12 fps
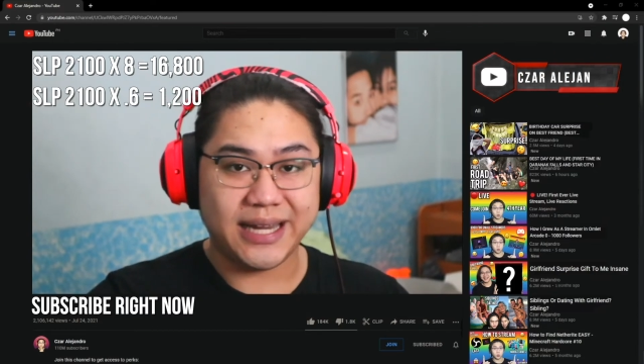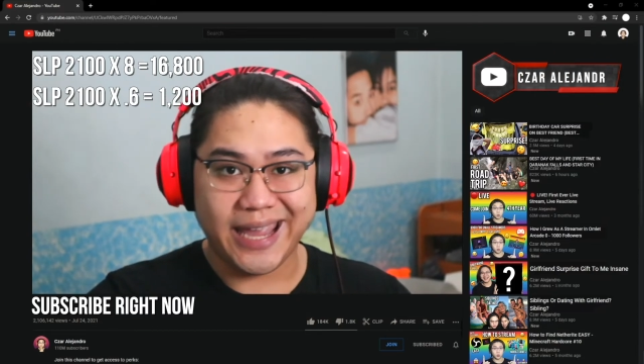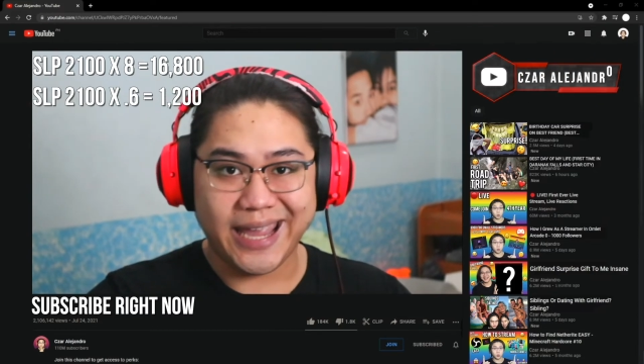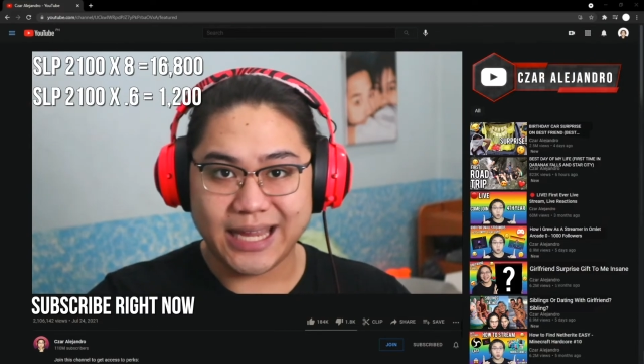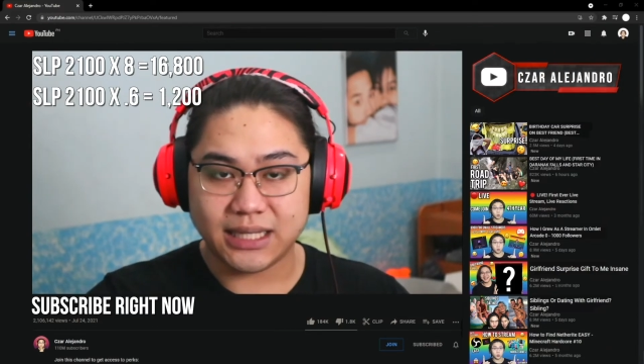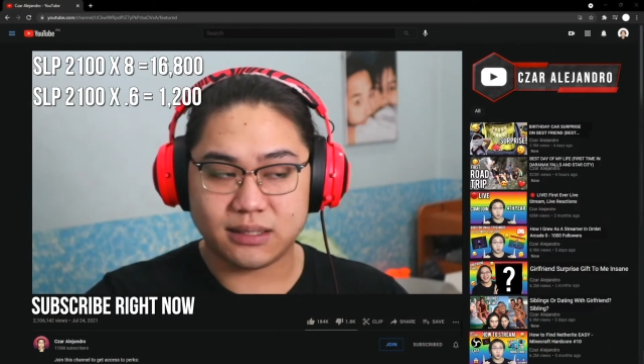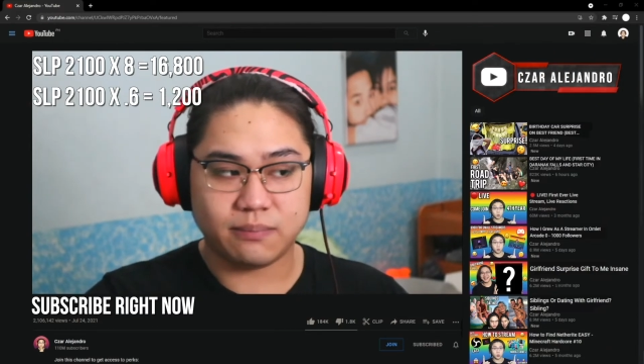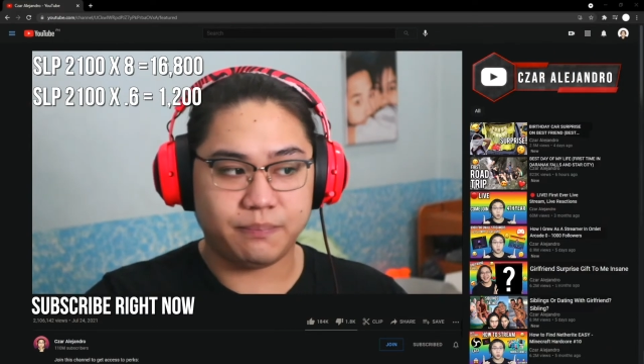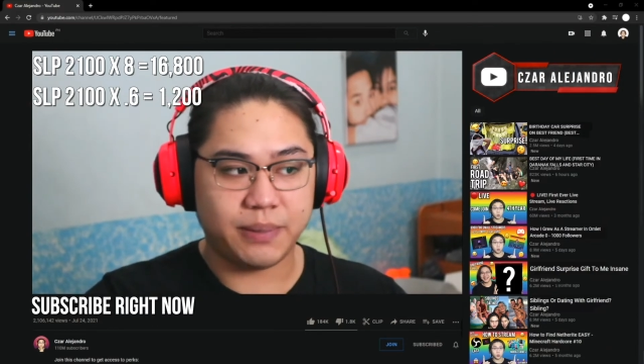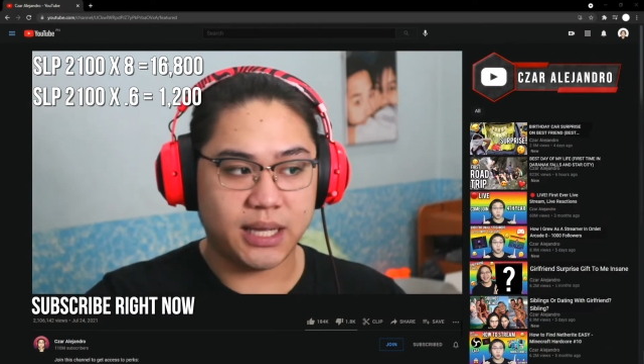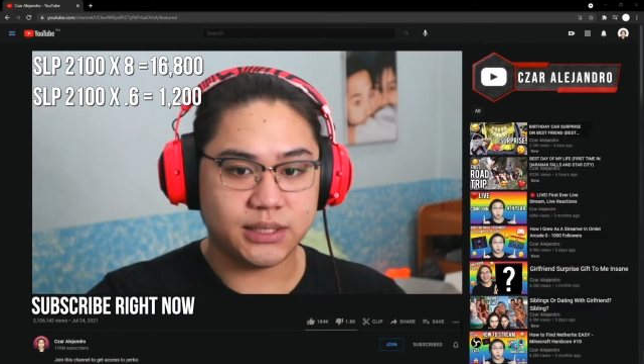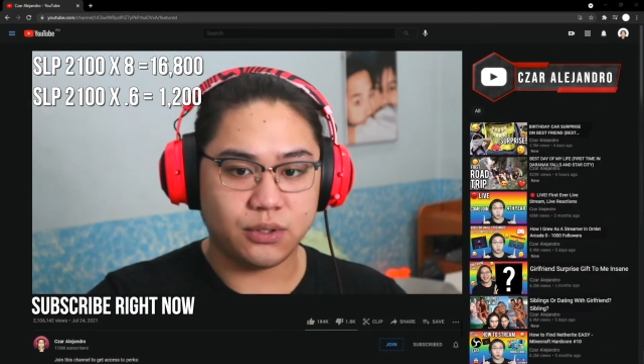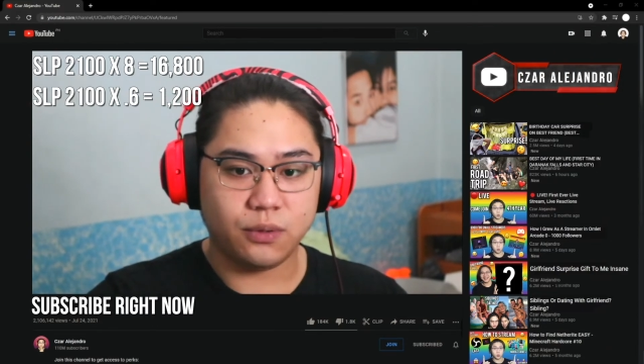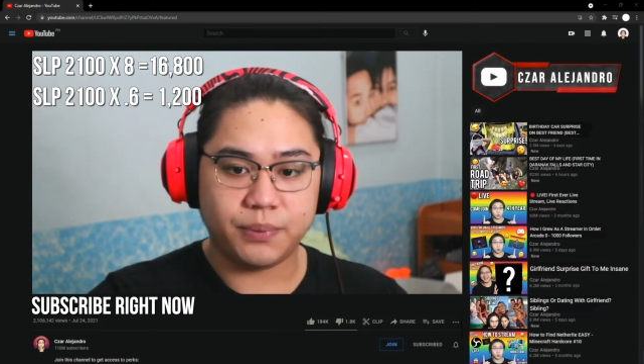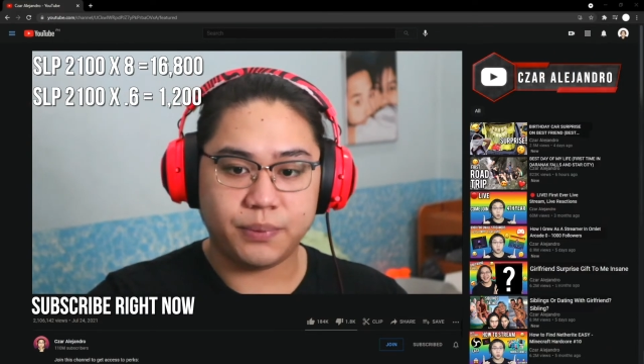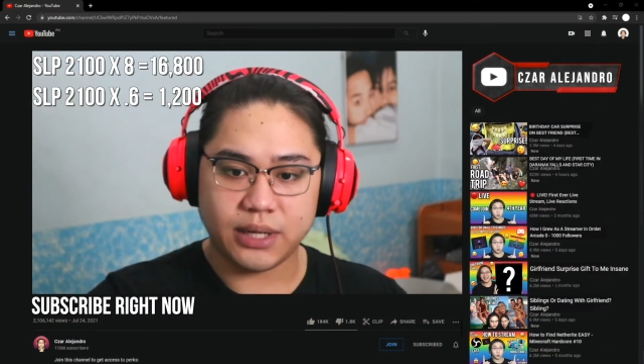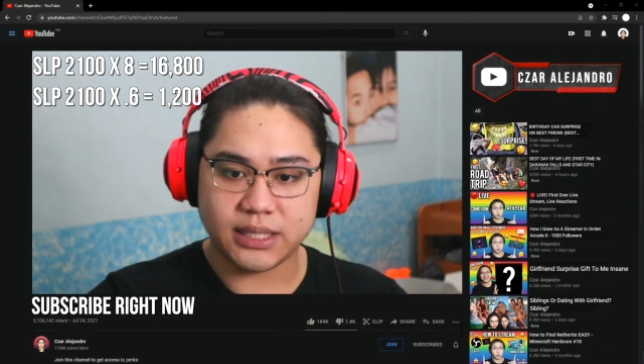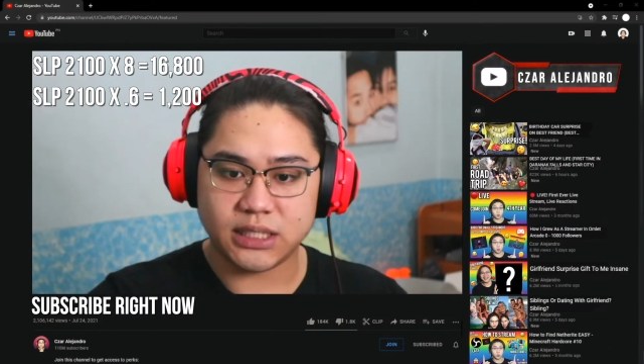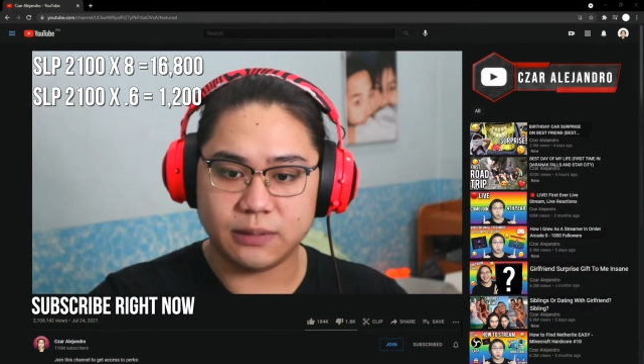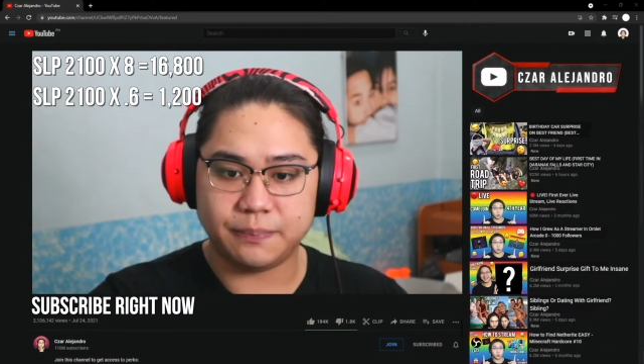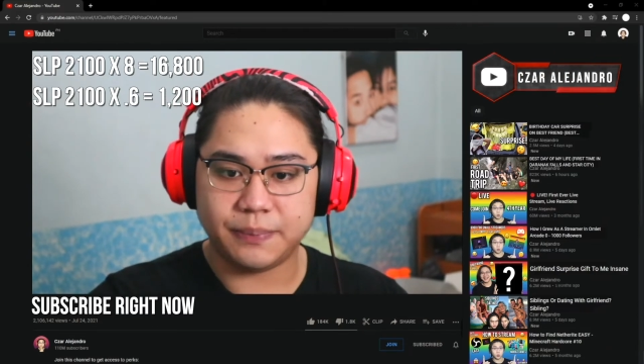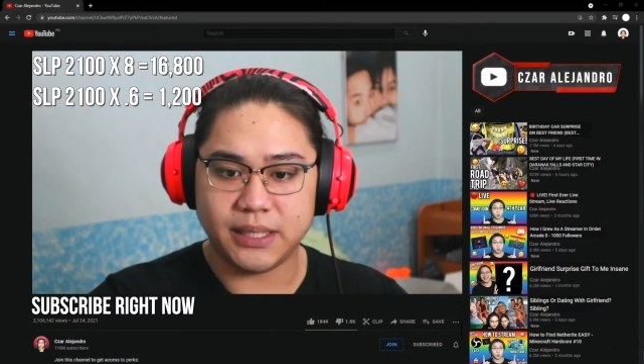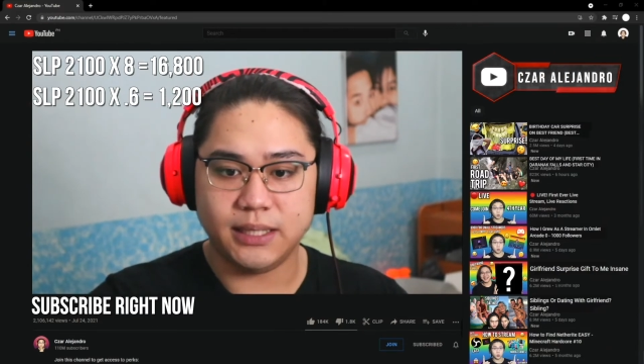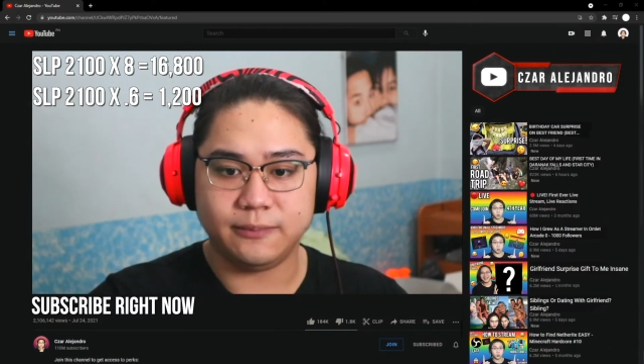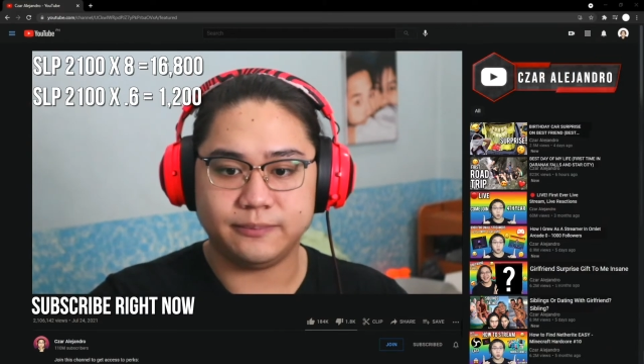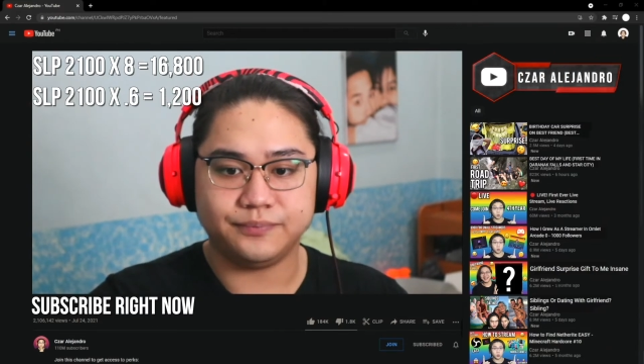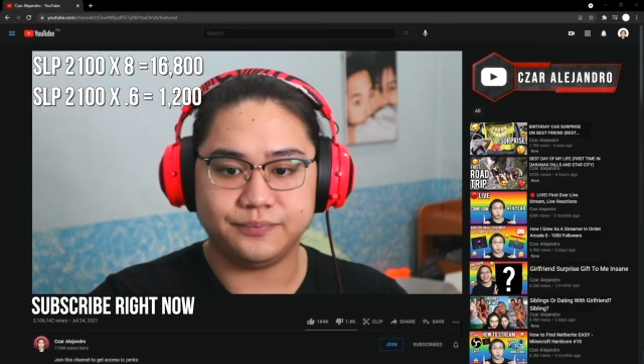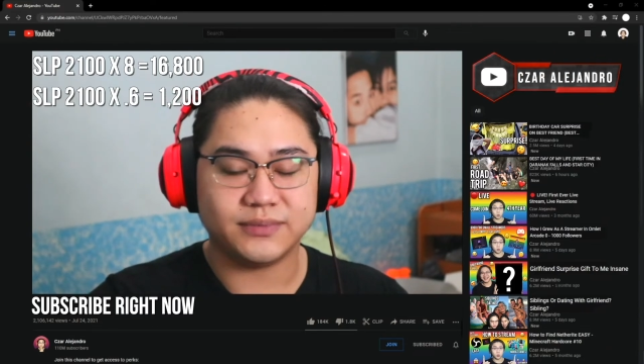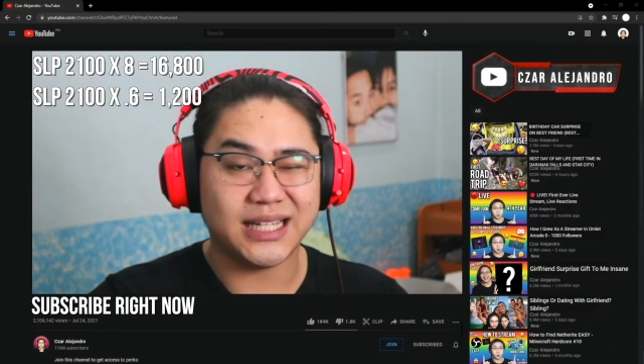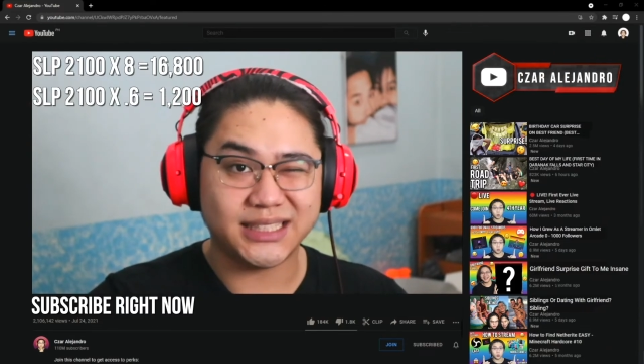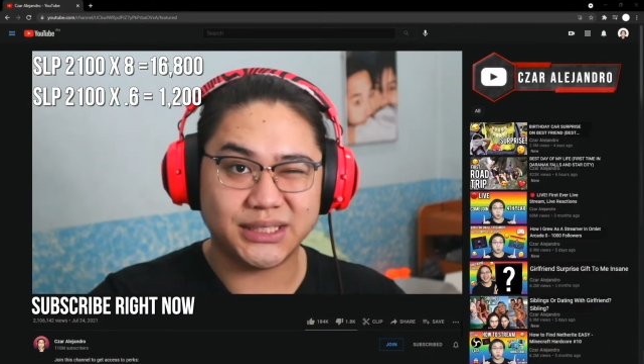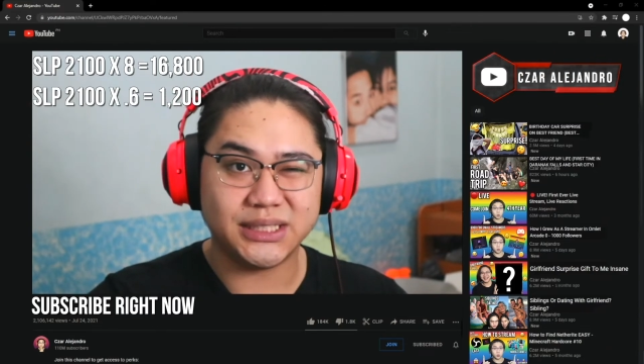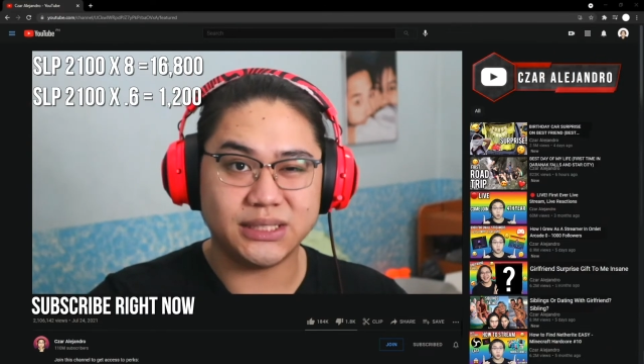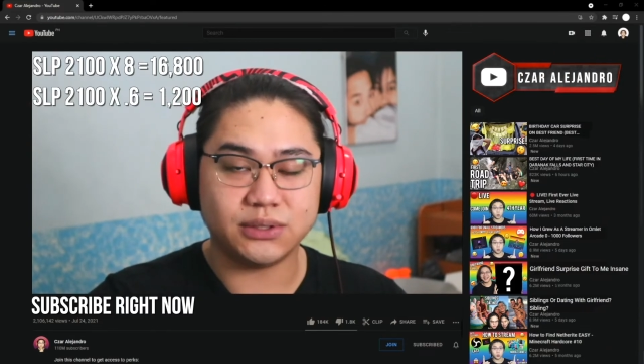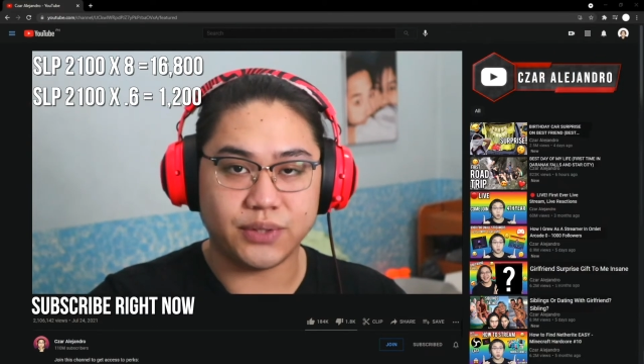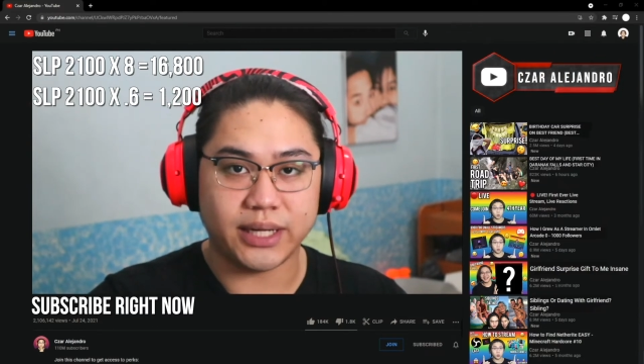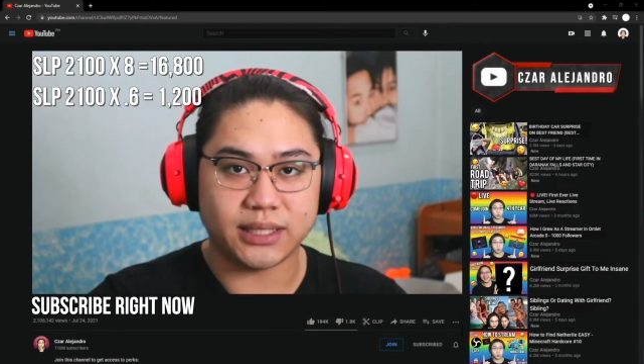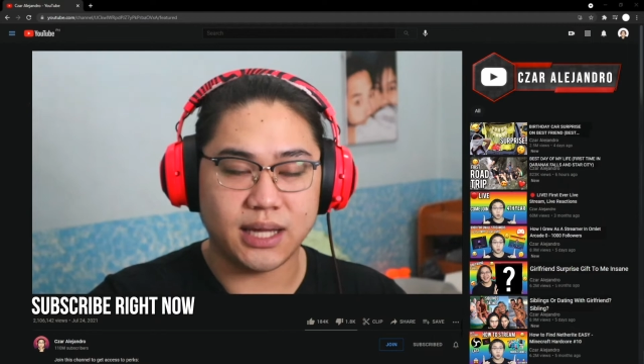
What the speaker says: 8 peso per SLP, that's still great.